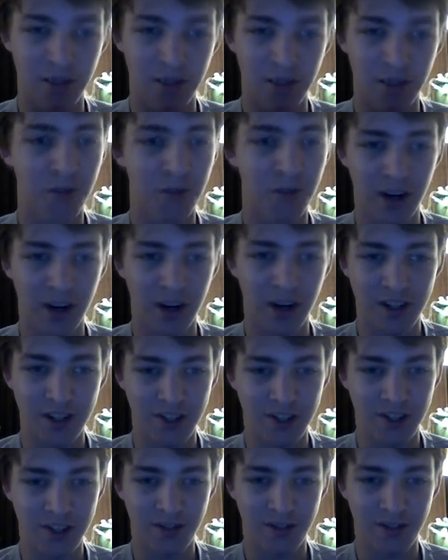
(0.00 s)
watch
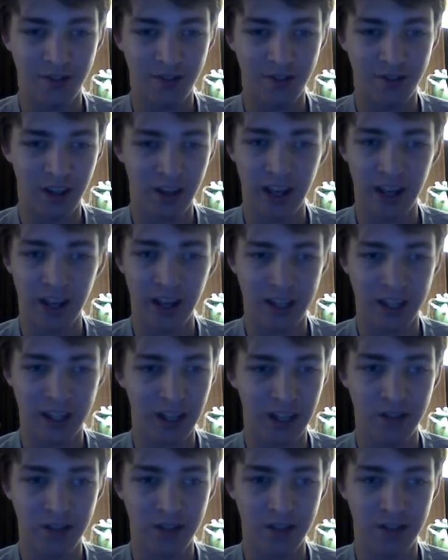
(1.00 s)
for the next like
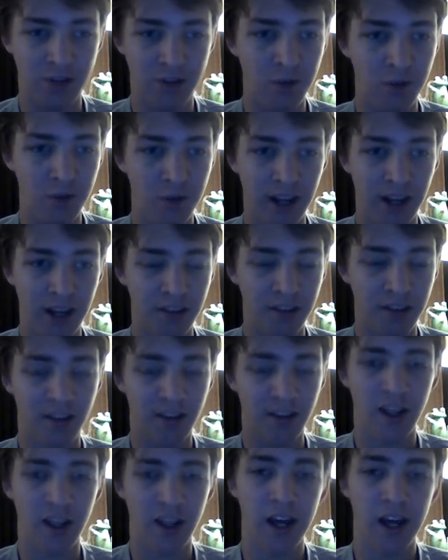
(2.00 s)
2 minutes.
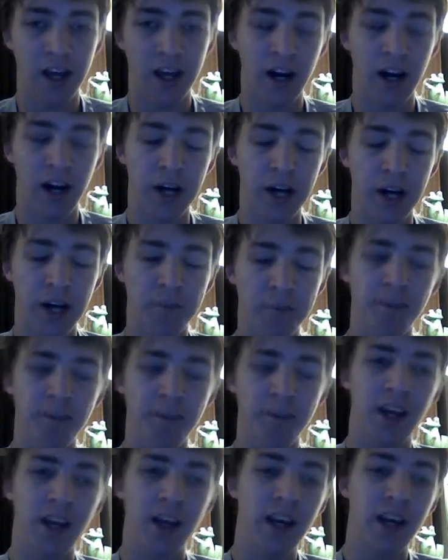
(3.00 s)

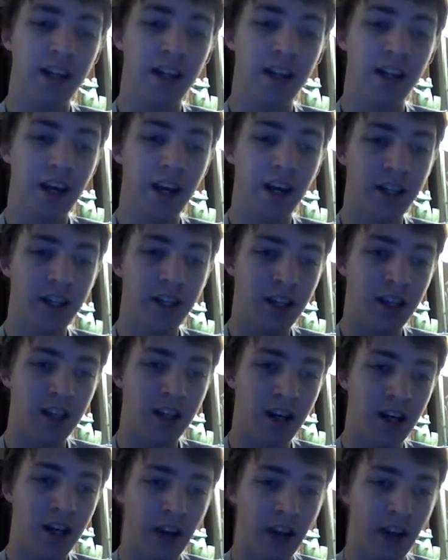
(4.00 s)
He takes
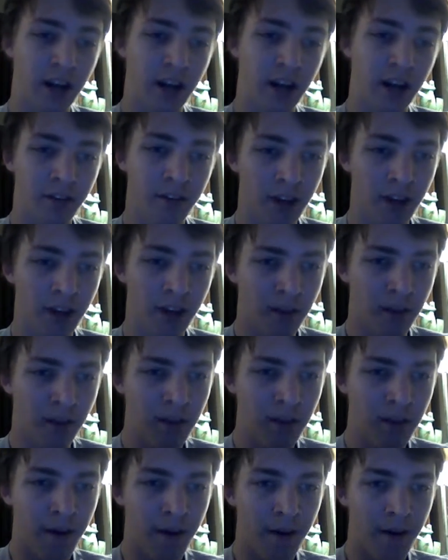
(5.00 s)
the Titan Venom
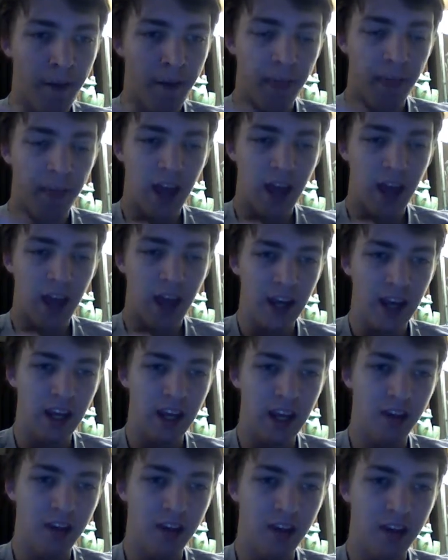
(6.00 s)
and
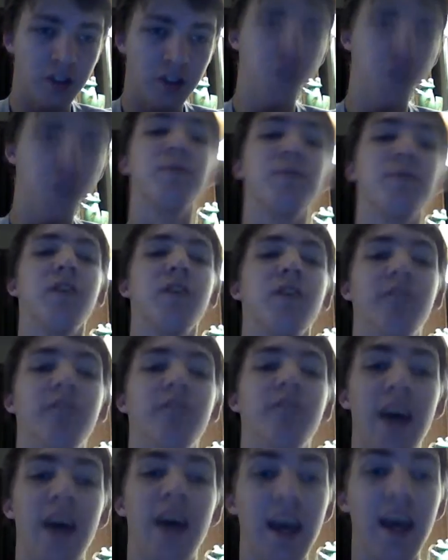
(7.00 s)
he shoots himself in the
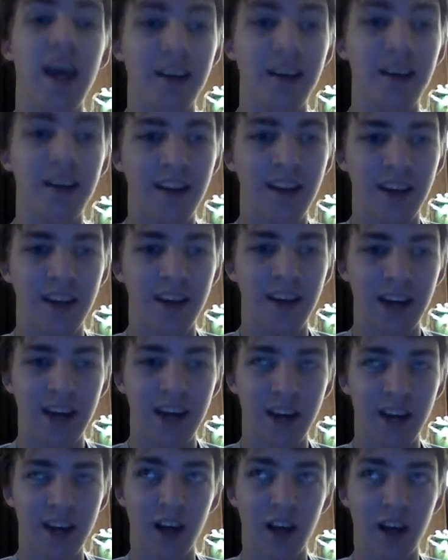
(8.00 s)
head, and
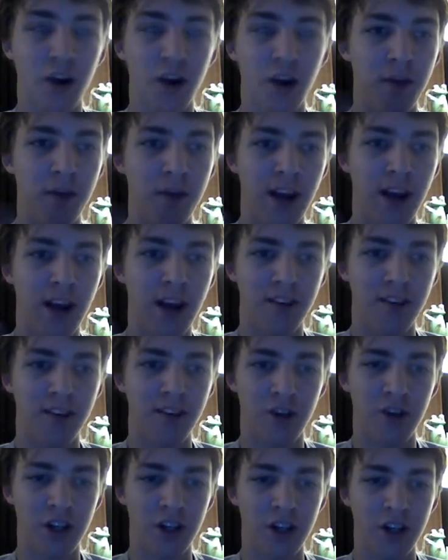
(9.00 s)
you're like, oh man,
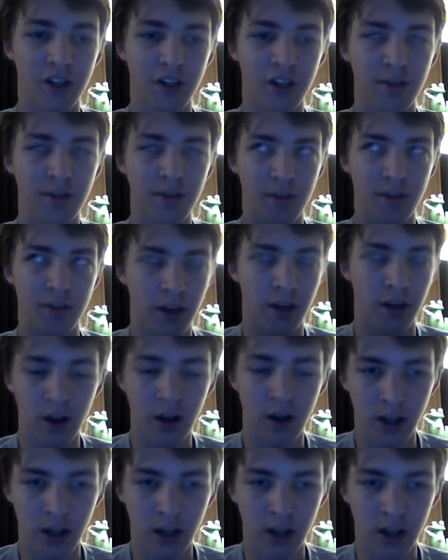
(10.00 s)
Joker just killed himself, but you know
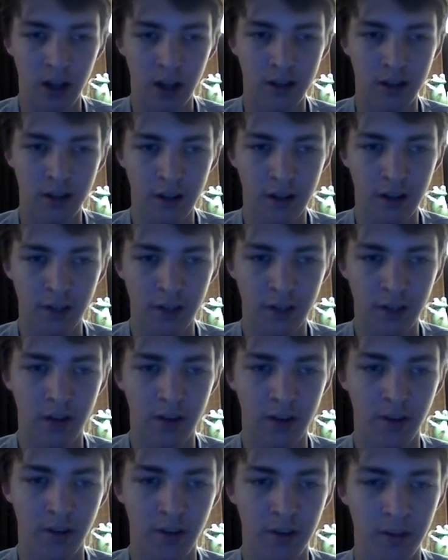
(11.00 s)
that he didn't just kill himself,
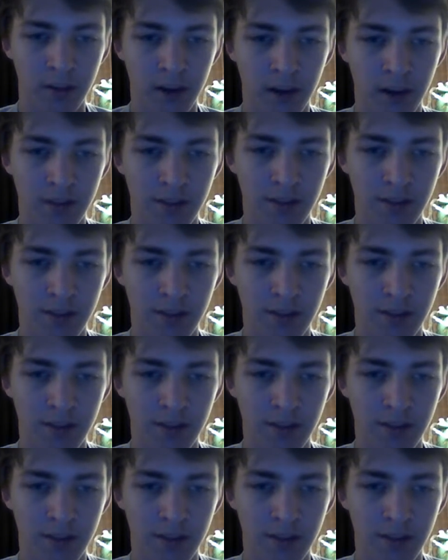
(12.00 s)
because I mean,